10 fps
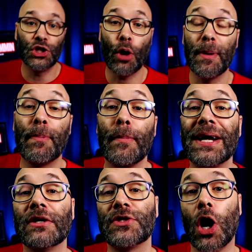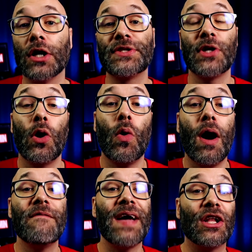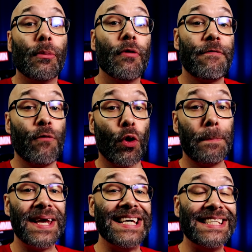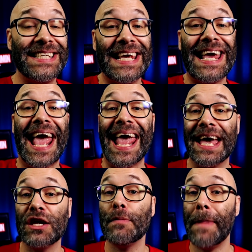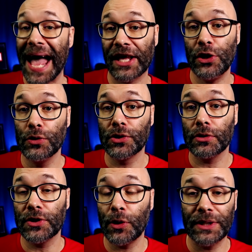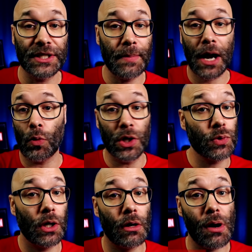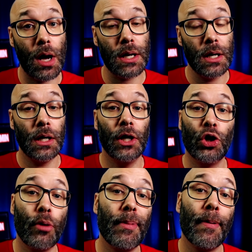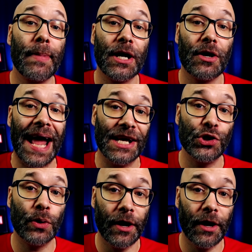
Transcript: Adobe Premiere is also available for PC and Mac users, so it doesn't matter which one you're on, Adobe Premiere has you